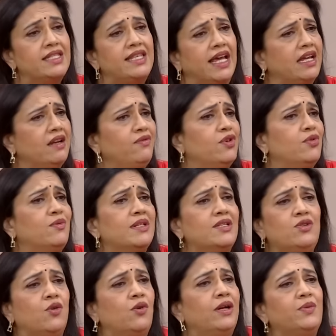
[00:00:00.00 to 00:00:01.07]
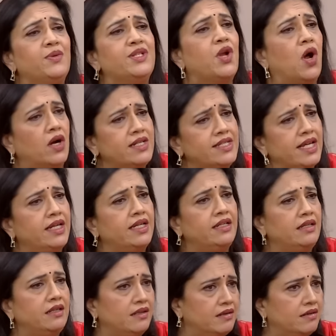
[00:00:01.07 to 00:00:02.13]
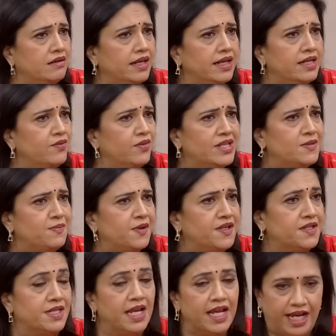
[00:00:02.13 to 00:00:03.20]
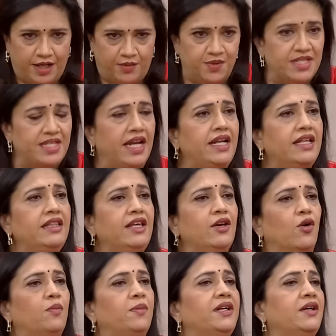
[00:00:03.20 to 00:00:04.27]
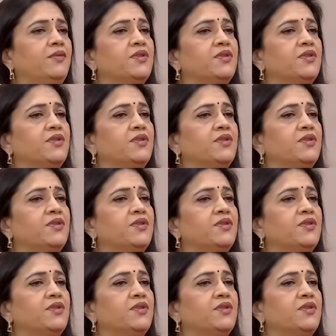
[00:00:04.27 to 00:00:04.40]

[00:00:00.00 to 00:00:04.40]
The second view was, no, it was not said in whispers. It was said in the open.